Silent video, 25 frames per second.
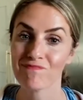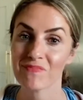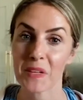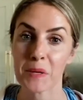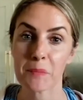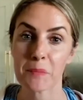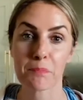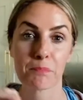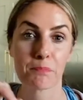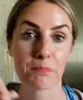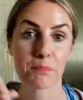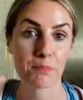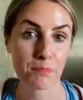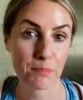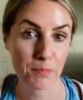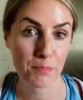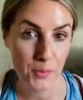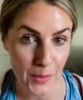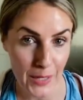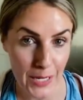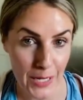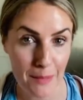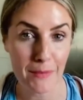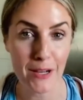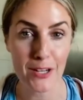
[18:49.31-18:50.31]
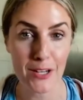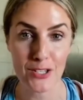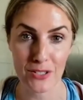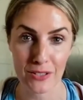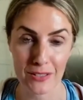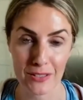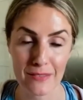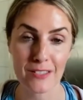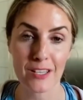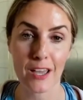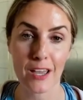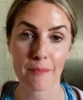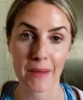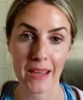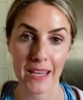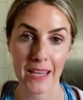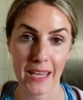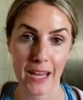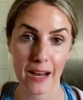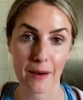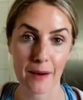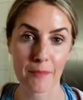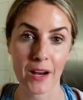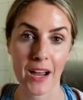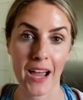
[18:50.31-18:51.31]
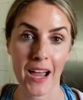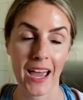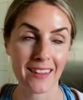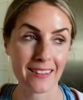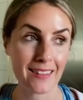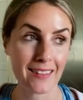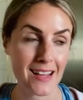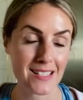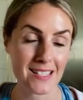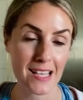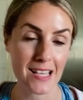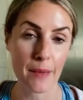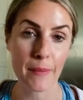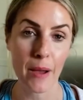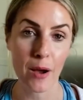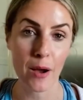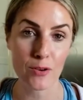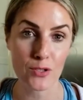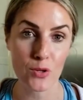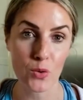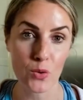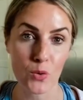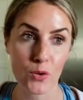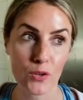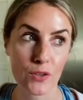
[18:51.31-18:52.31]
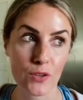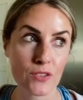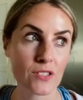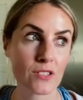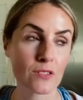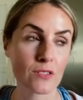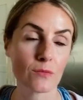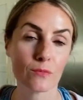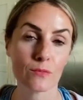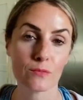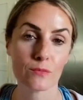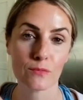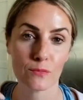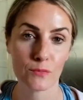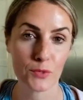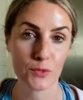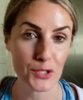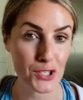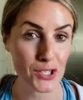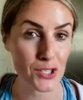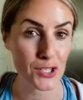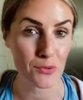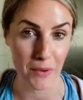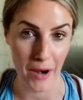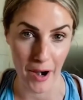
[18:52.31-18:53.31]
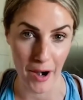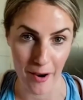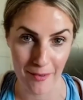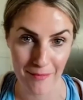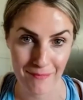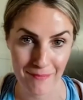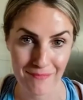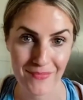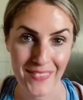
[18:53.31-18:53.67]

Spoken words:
It pretty much lives on my camera unless I'm outdoors, which is rare.